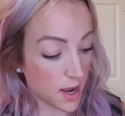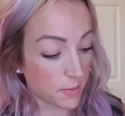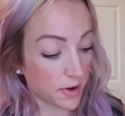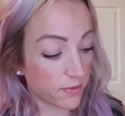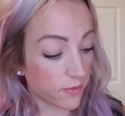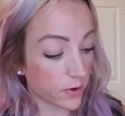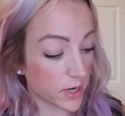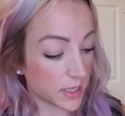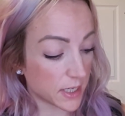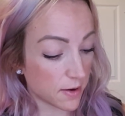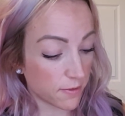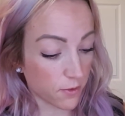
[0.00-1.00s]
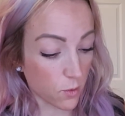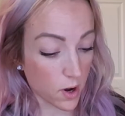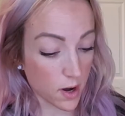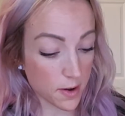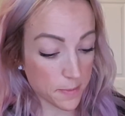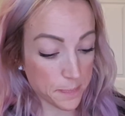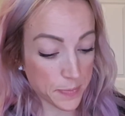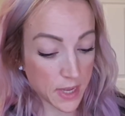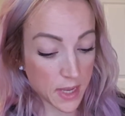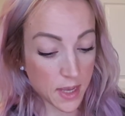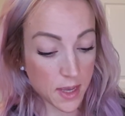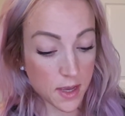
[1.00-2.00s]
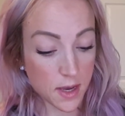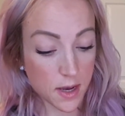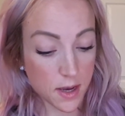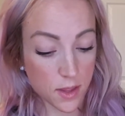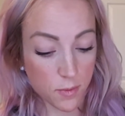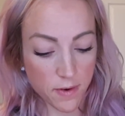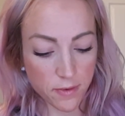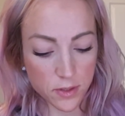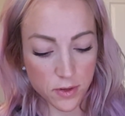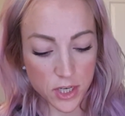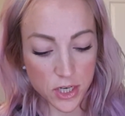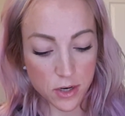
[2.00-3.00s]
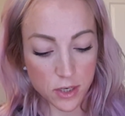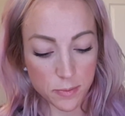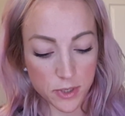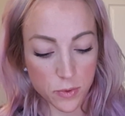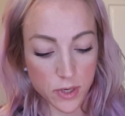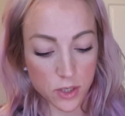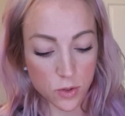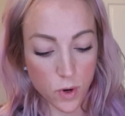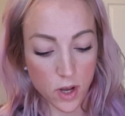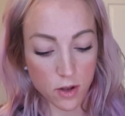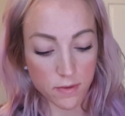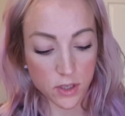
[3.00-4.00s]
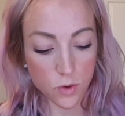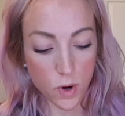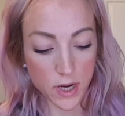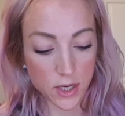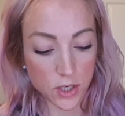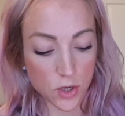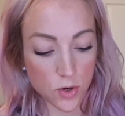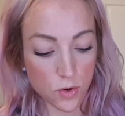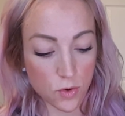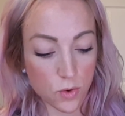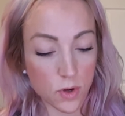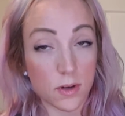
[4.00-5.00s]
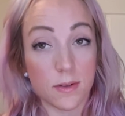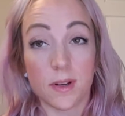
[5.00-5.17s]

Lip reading: My free T4, the reference range here is between 12 and 22.